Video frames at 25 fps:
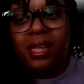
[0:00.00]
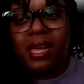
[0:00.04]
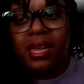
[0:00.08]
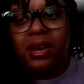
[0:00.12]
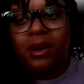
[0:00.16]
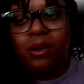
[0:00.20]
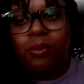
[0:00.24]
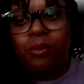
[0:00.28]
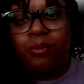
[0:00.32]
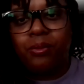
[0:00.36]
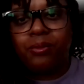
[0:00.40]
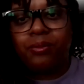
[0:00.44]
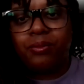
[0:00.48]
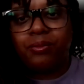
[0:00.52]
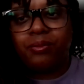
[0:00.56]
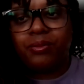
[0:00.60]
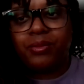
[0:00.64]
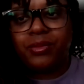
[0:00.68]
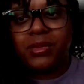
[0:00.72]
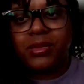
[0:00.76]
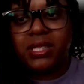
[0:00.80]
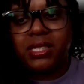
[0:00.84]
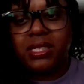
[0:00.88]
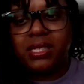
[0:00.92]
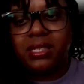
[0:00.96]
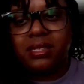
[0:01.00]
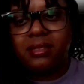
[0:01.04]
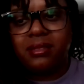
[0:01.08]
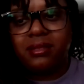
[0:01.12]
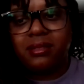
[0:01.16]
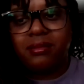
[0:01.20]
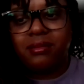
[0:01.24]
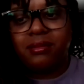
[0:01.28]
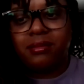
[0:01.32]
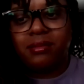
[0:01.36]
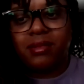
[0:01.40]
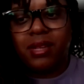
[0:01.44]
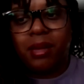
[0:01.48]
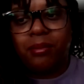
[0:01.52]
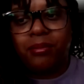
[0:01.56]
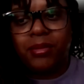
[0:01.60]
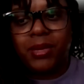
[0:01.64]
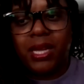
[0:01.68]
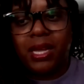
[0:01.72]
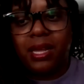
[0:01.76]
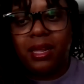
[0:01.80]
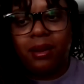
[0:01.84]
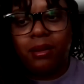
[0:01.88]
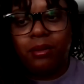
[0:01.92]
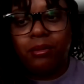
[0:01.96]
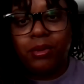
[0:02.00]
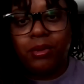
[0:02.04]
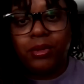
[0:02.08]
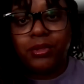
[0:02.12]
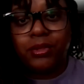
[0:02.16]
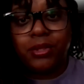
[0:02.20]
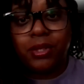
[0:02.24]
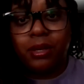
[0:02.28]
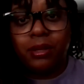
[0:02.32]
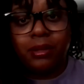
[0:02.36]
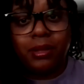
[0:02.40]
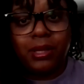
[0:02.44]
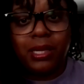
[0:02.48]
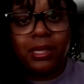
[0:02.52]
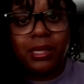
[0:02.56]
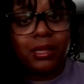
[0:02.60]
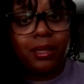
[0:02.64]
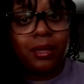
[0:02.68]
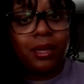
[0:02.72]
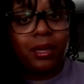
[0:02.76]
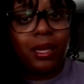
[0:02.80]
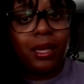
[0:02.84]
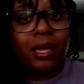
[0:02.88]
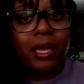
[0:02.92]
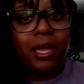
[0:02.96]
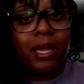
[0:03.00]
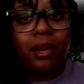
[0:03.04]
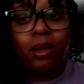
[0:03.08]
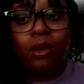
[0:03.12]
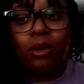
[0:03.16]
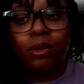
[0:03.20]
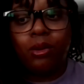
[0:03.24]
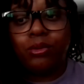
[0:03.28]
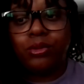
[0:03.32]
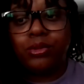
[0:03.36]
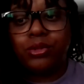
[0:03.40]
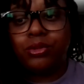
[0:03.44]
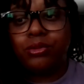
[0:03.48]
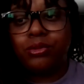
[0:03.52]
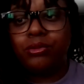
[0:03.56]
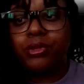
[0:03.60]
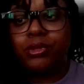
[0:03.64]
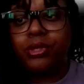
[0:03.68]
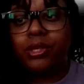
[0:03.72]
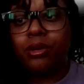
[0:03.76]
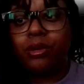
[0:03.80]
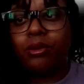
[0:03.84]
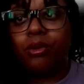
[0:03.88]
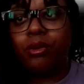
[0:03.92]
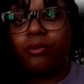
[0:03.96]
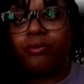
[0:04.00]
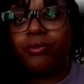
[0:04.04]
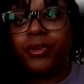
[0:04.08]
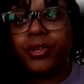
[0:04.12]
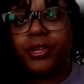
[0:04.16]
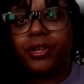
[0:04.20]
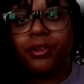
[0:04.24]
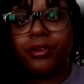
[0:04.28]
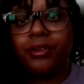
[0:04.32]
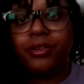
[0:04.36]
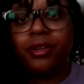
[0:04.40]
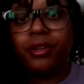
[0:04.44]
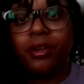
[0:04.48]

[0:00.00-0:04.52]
I don't did I don't want y'all to think that I got a whole studio over here.